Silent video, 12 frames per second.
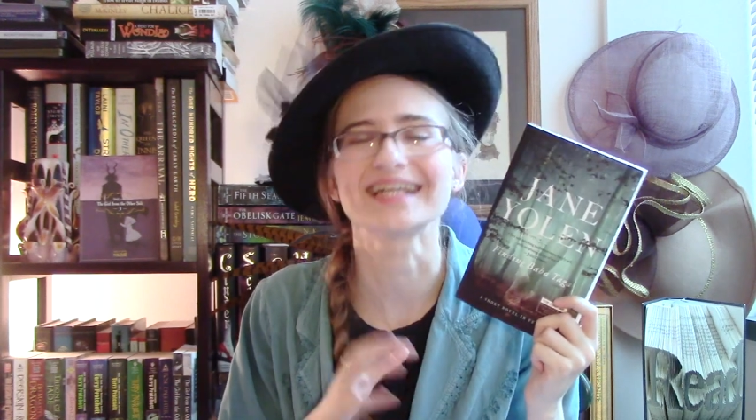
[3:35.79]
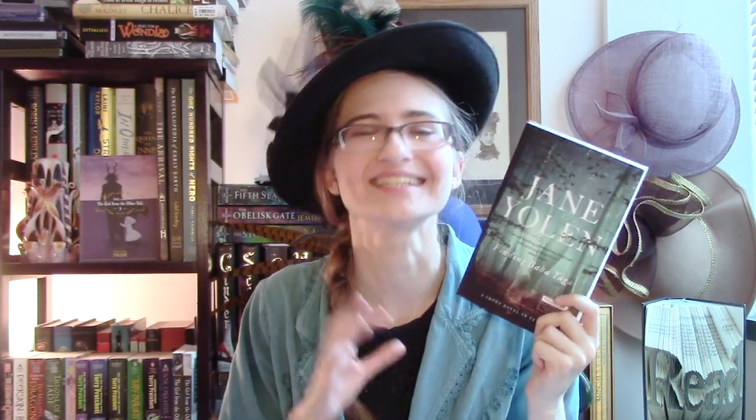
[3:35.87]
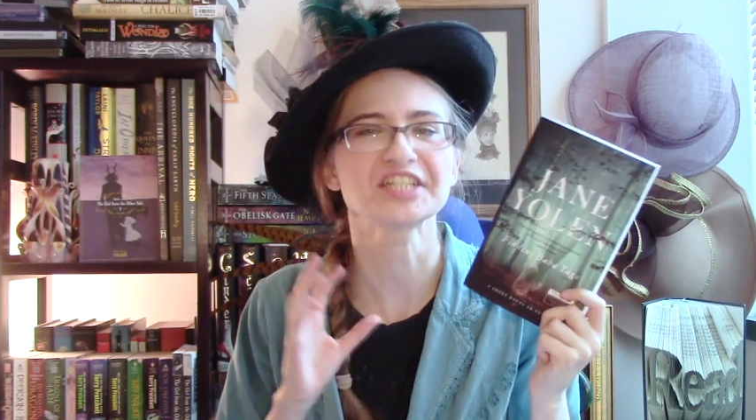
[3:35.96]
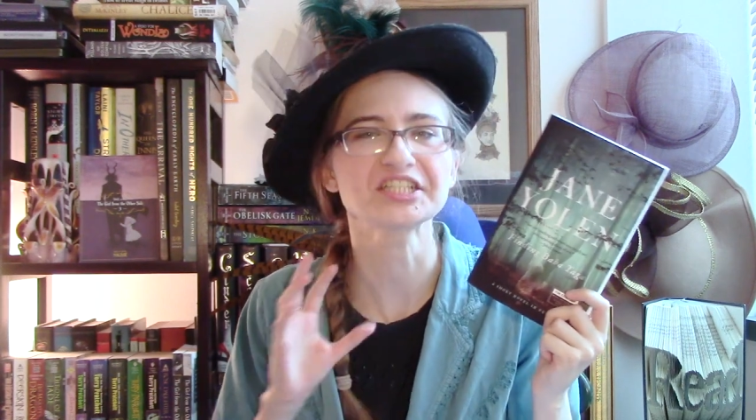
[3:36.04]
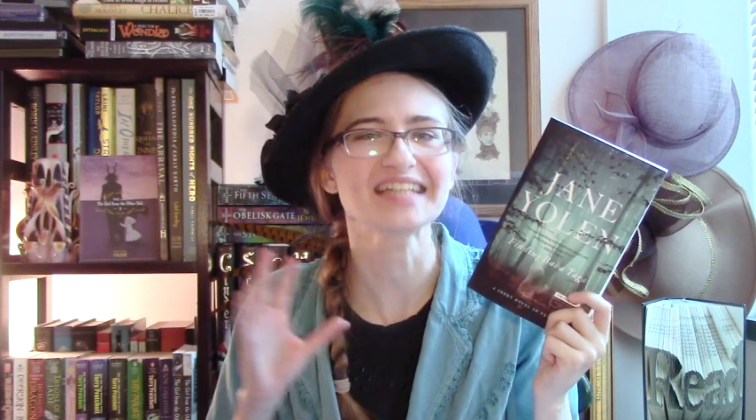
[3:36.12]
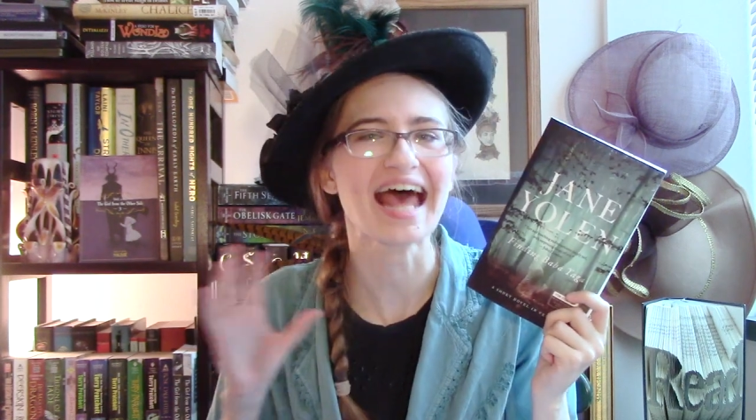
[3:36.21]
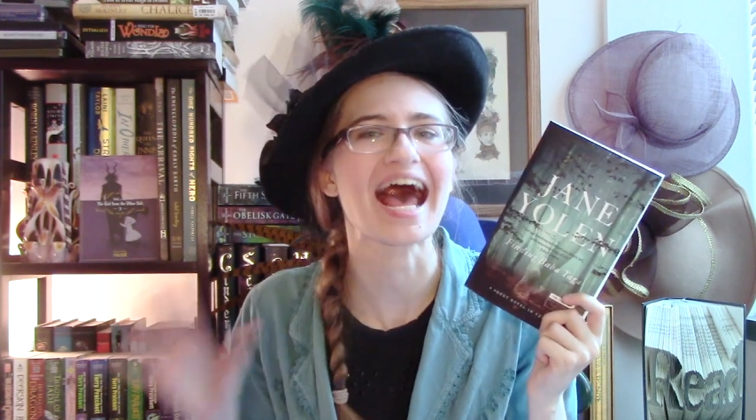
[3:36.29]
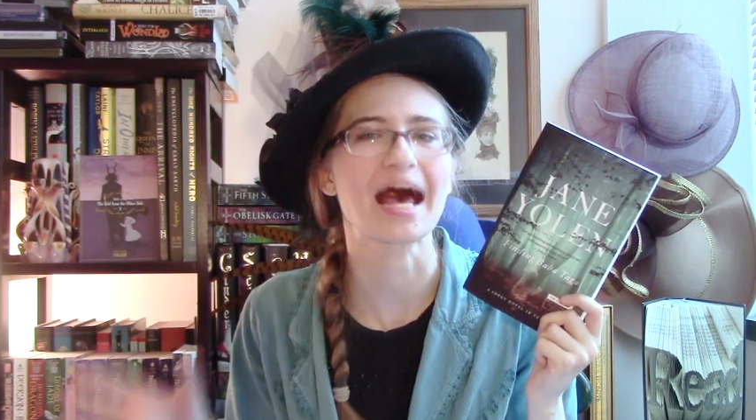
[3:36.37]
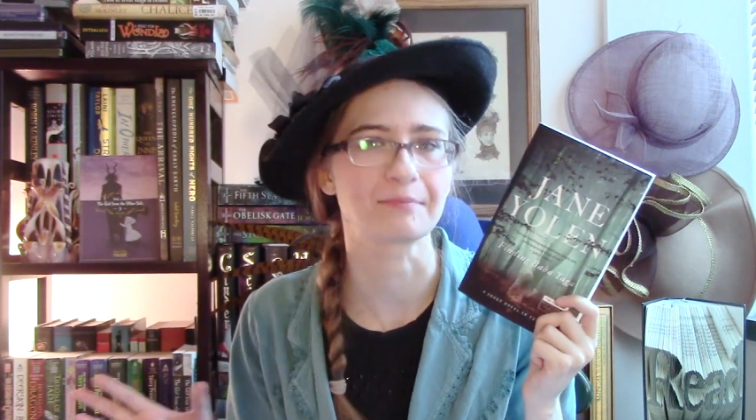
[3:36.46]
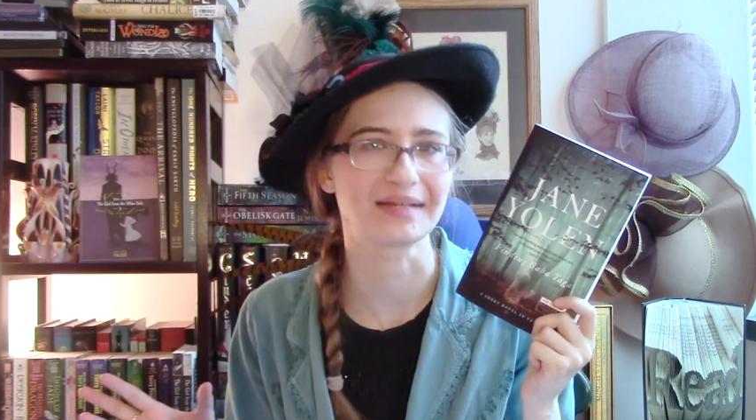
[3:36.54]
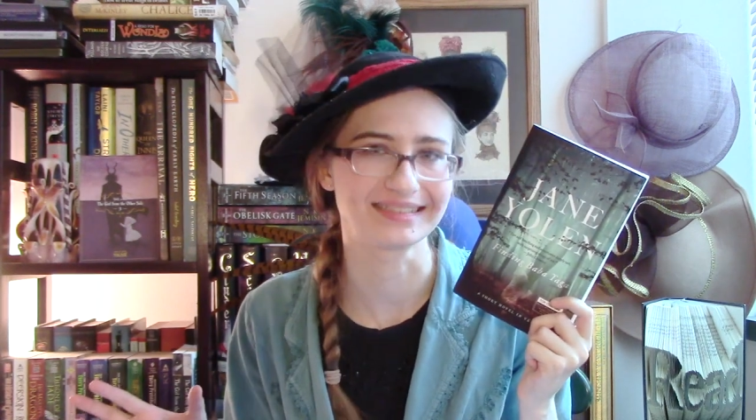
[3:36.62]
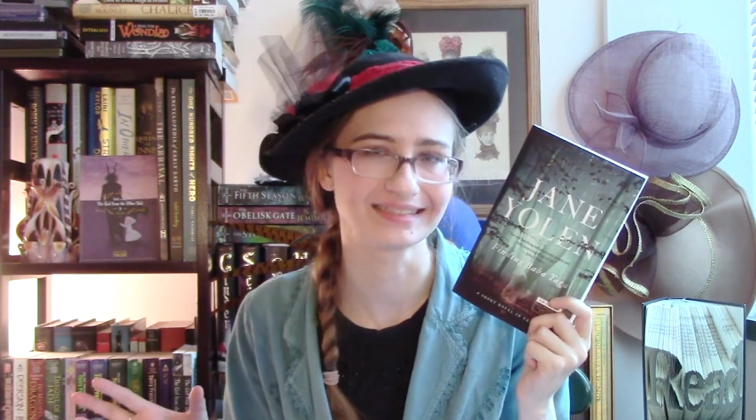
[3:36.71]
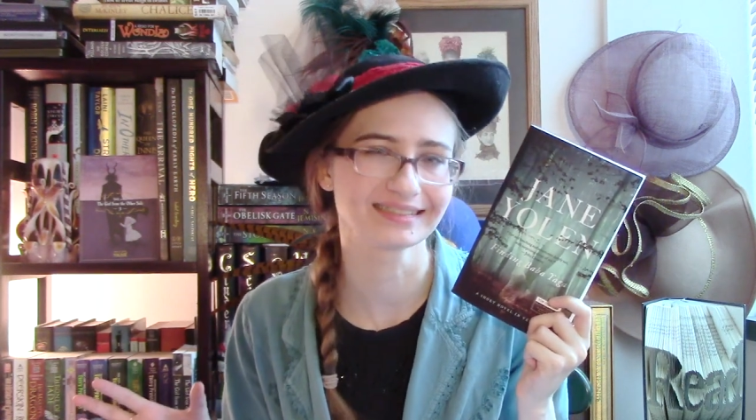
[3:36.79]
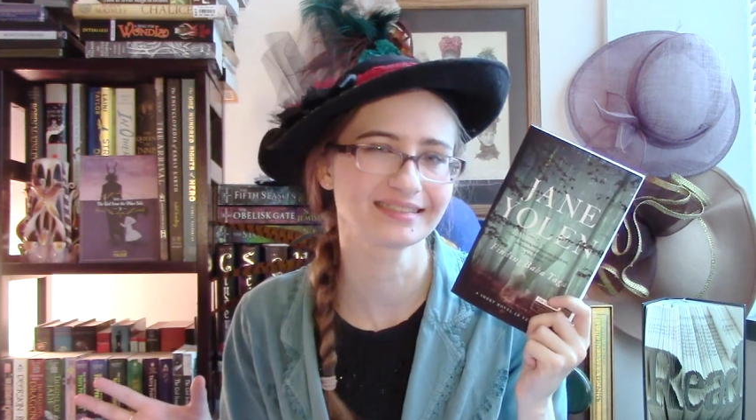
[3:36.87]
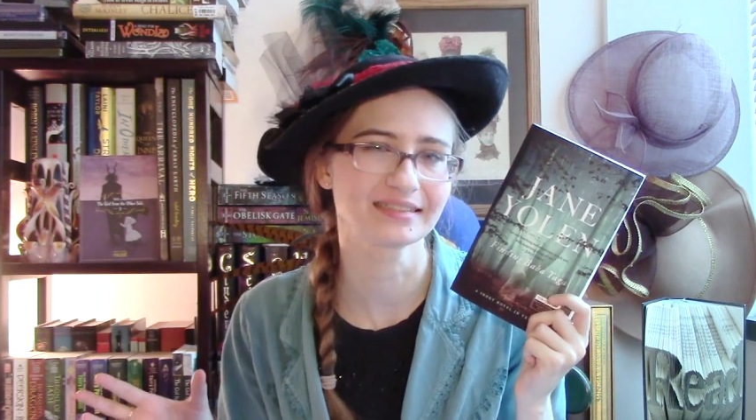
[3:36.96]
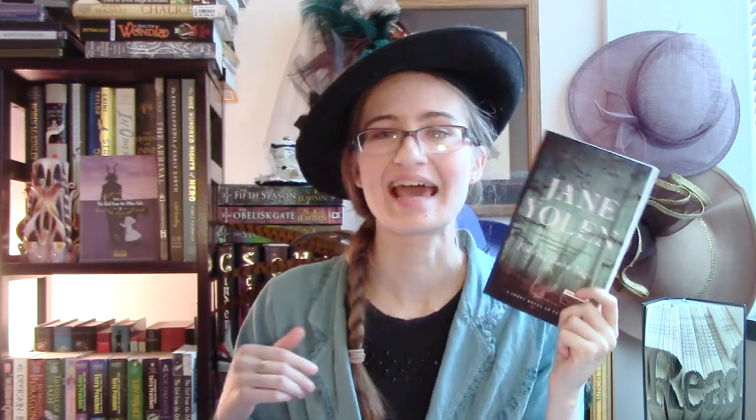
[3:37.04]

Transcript: it just happens.